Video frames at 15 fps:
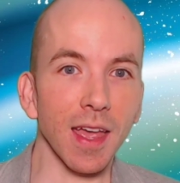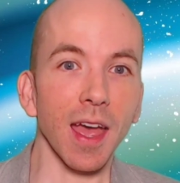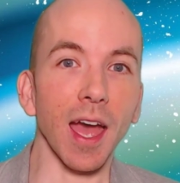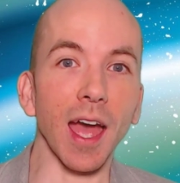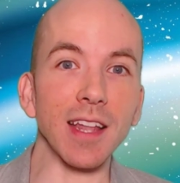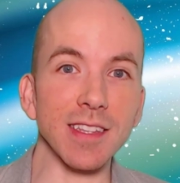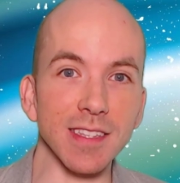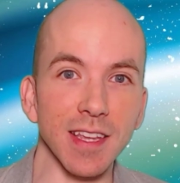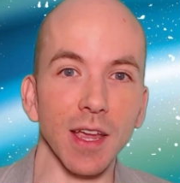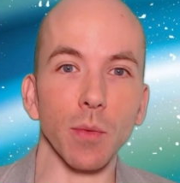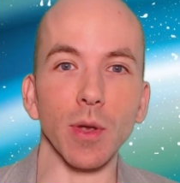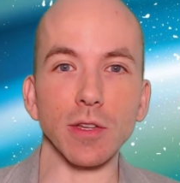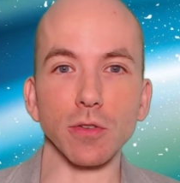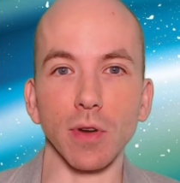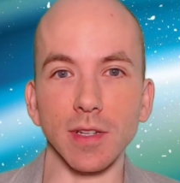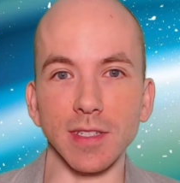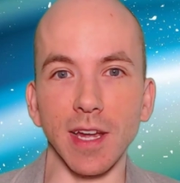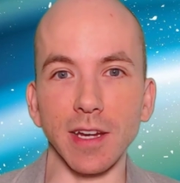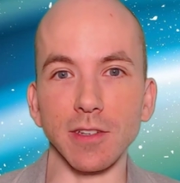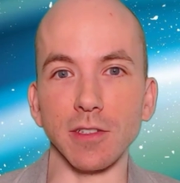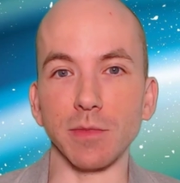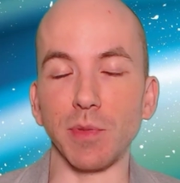and SegWit
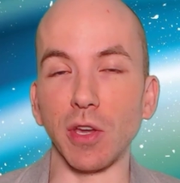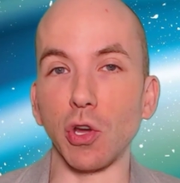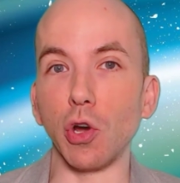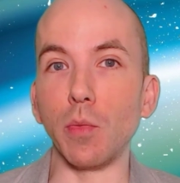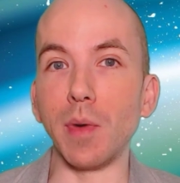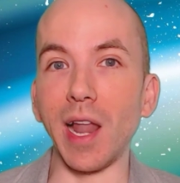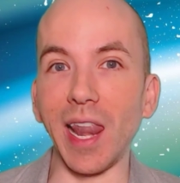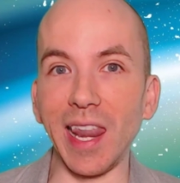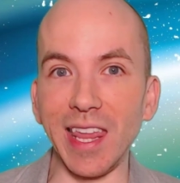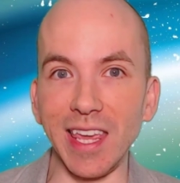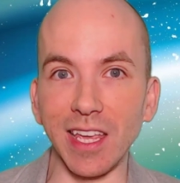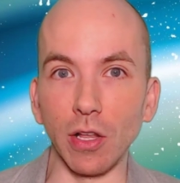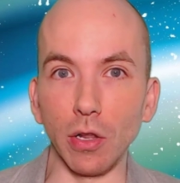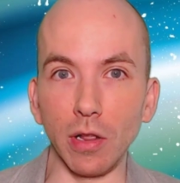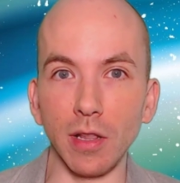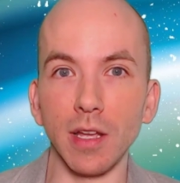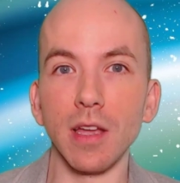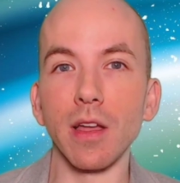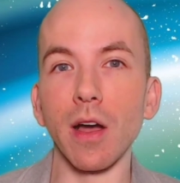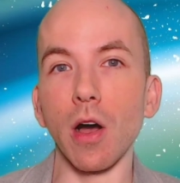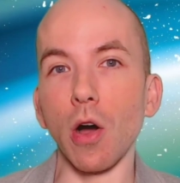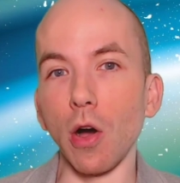transactions become legal
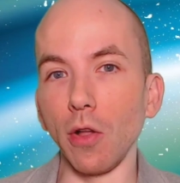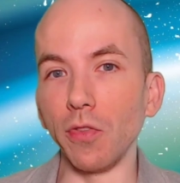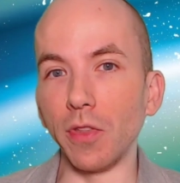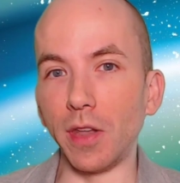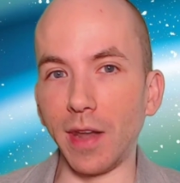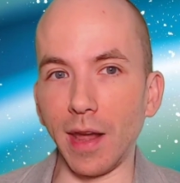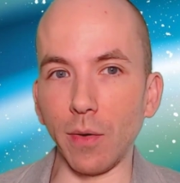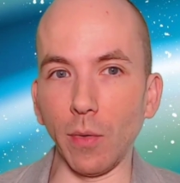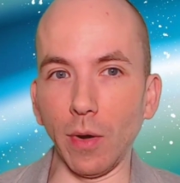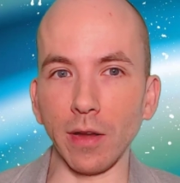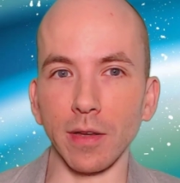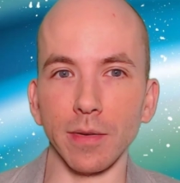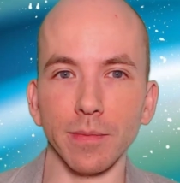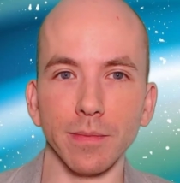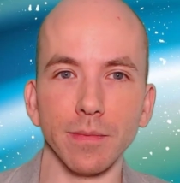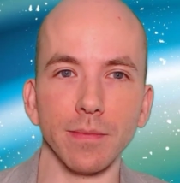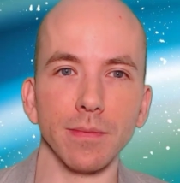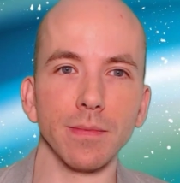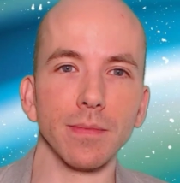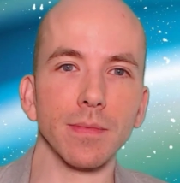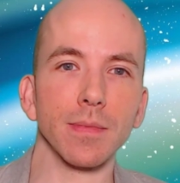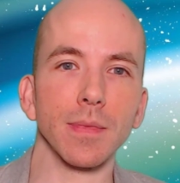on the network.
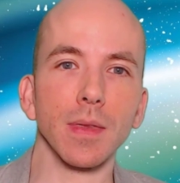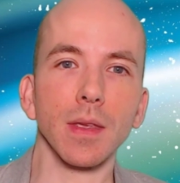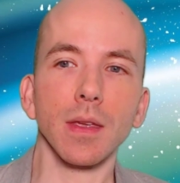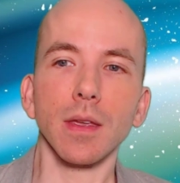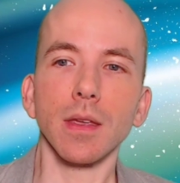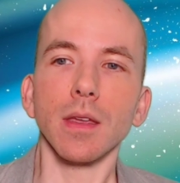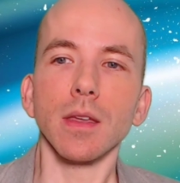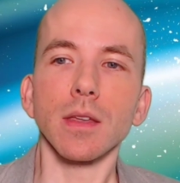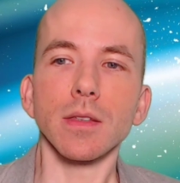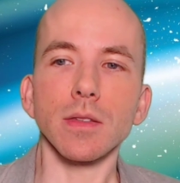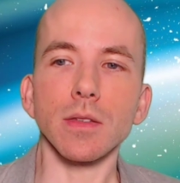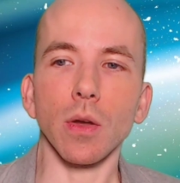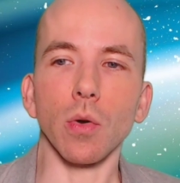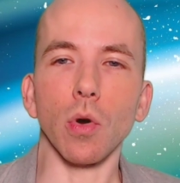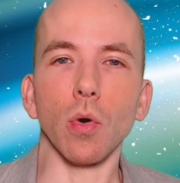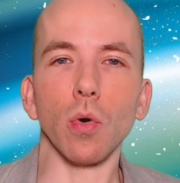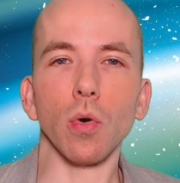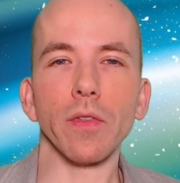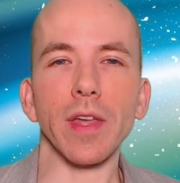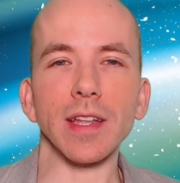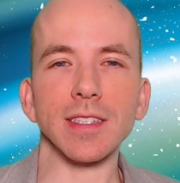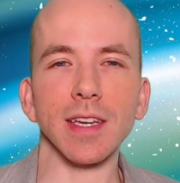So all
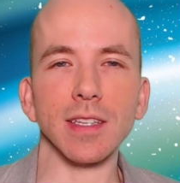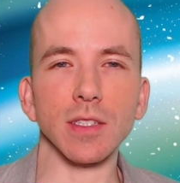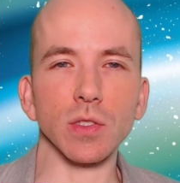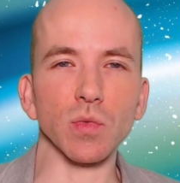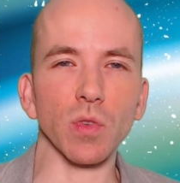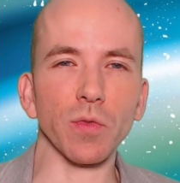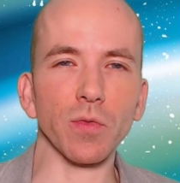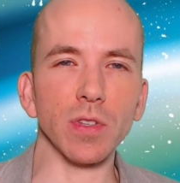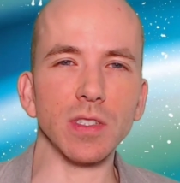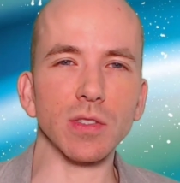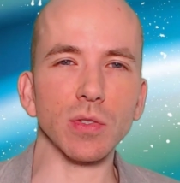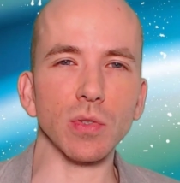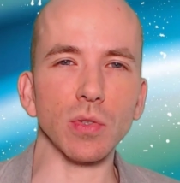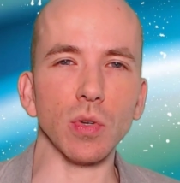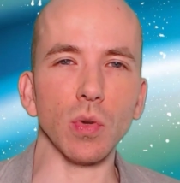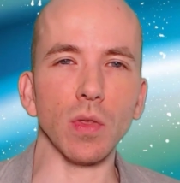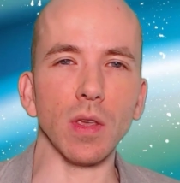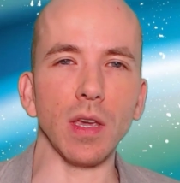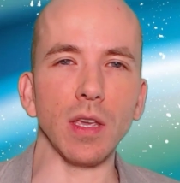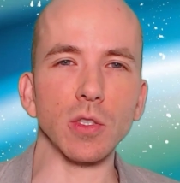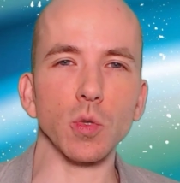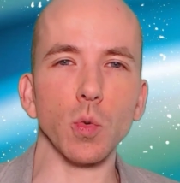that takes us roughly to
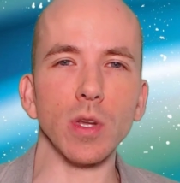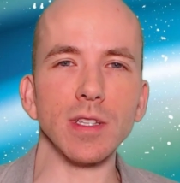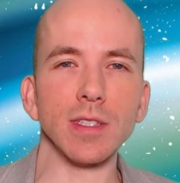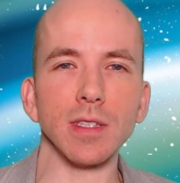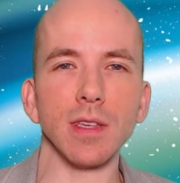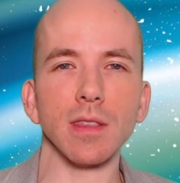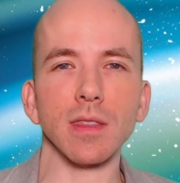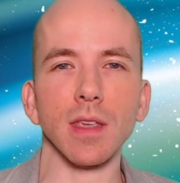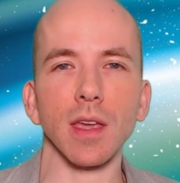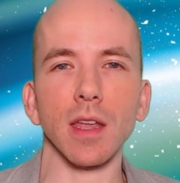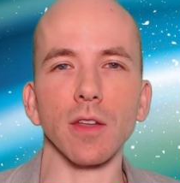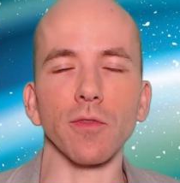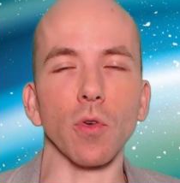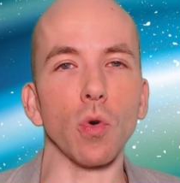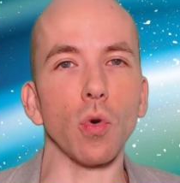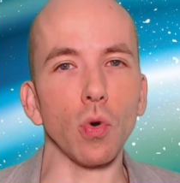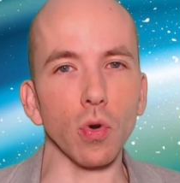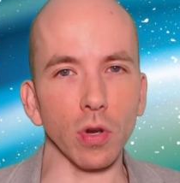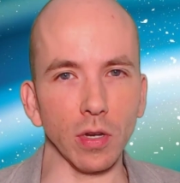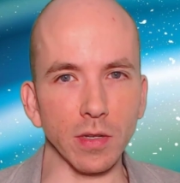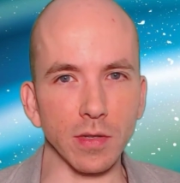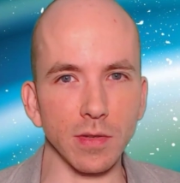the 23rd of
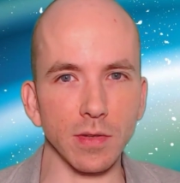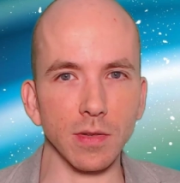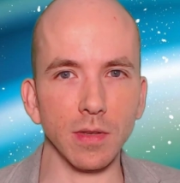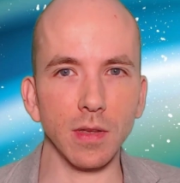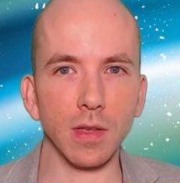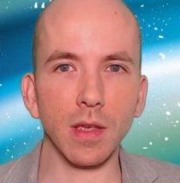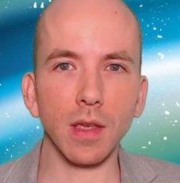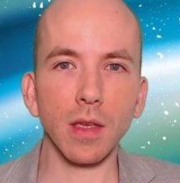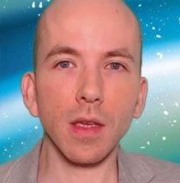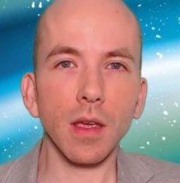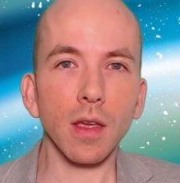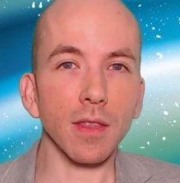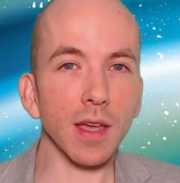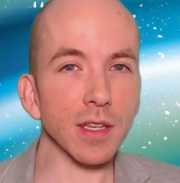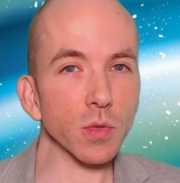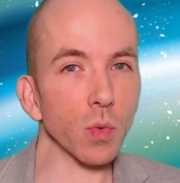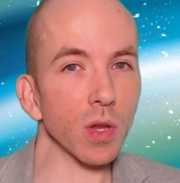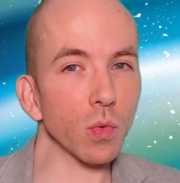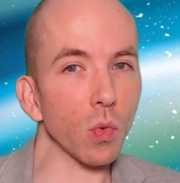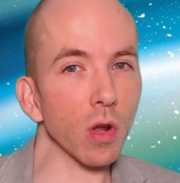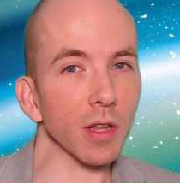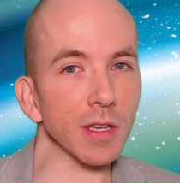August. That's
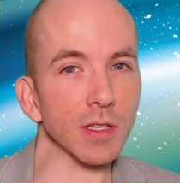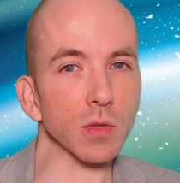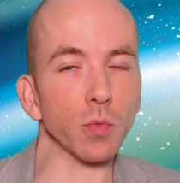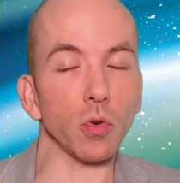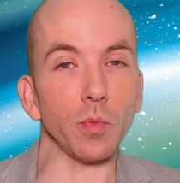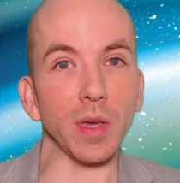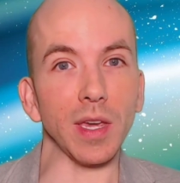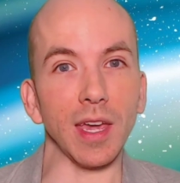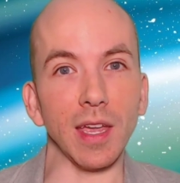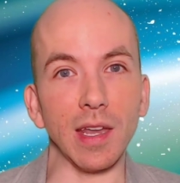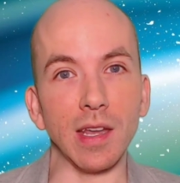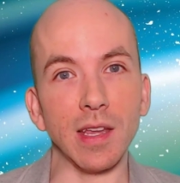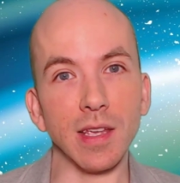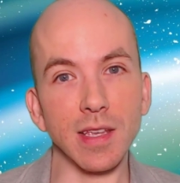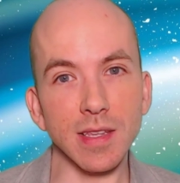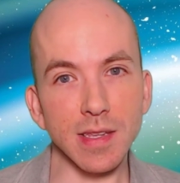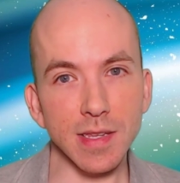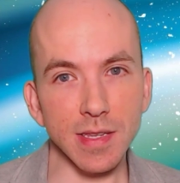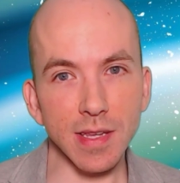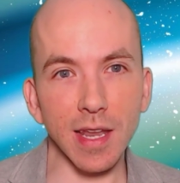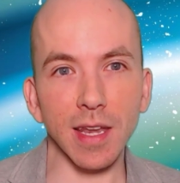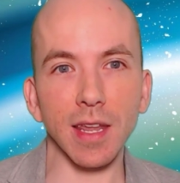when wallets will begin
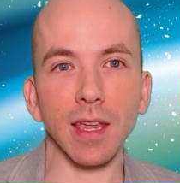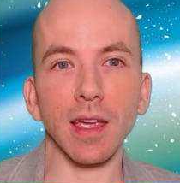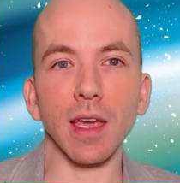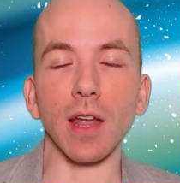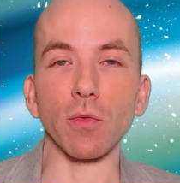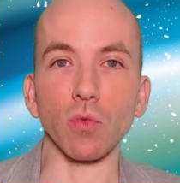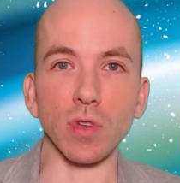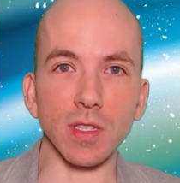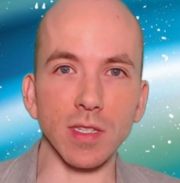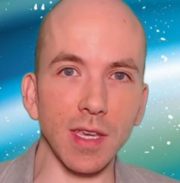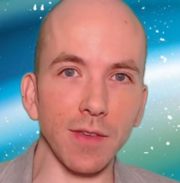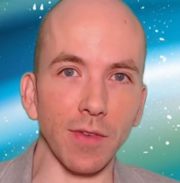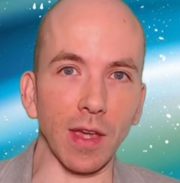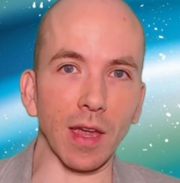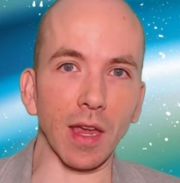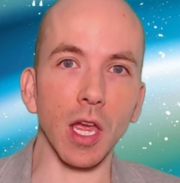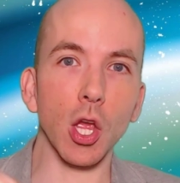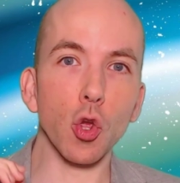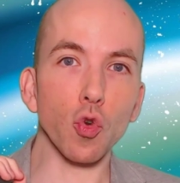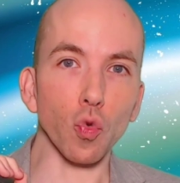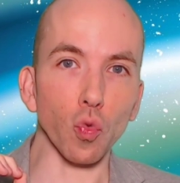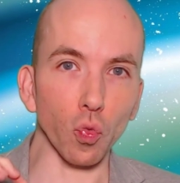sending and receiving
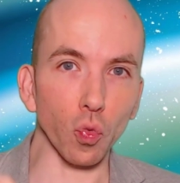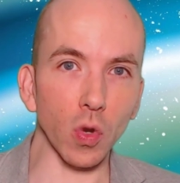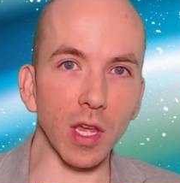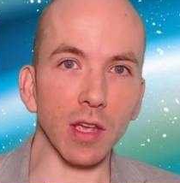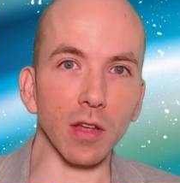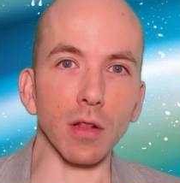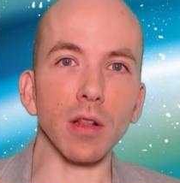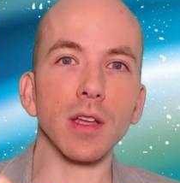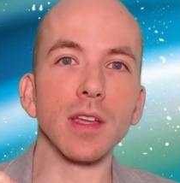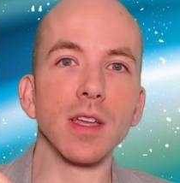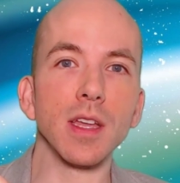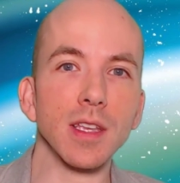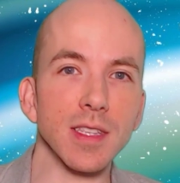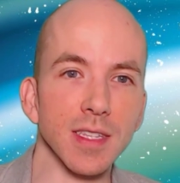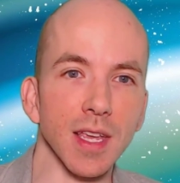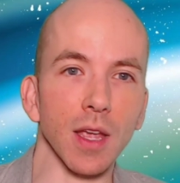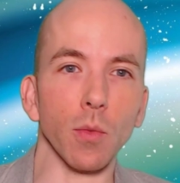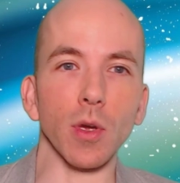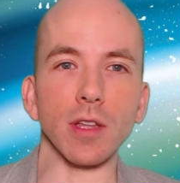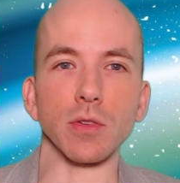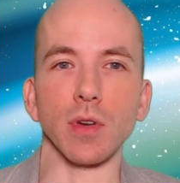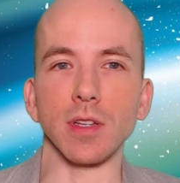real
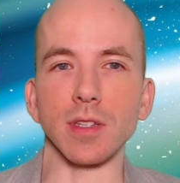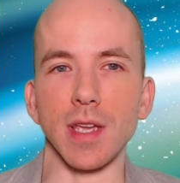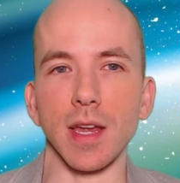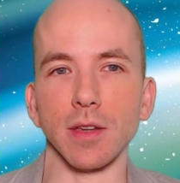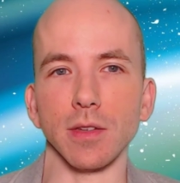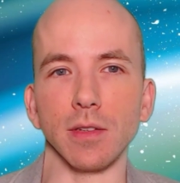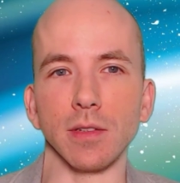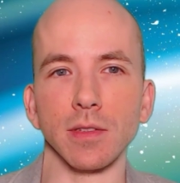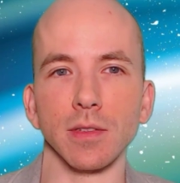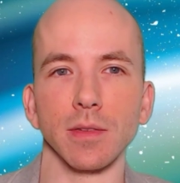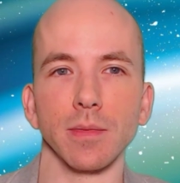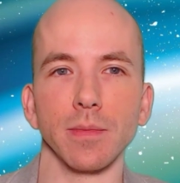SegWit transactions.